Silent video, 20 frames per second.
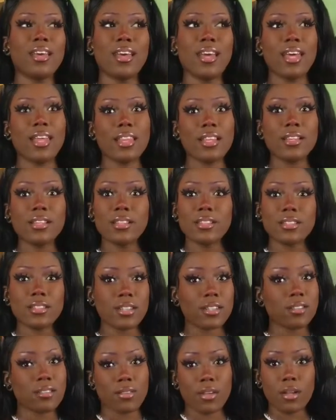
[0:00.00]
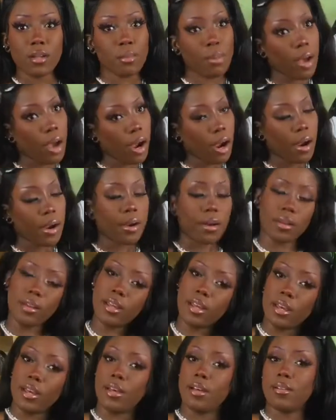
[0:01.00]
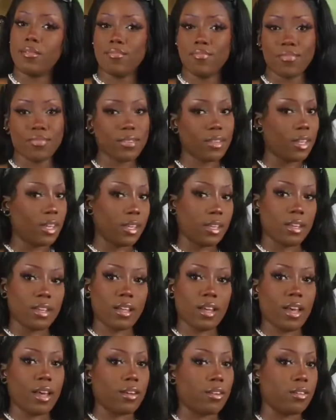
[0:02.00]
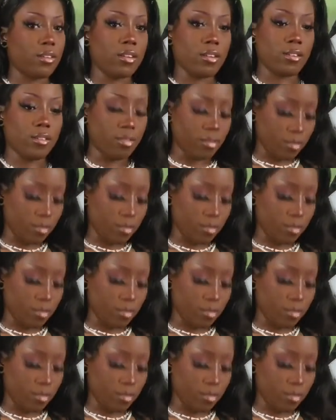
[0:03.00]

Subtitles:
this shit's falling apart. Yeah, I don't know.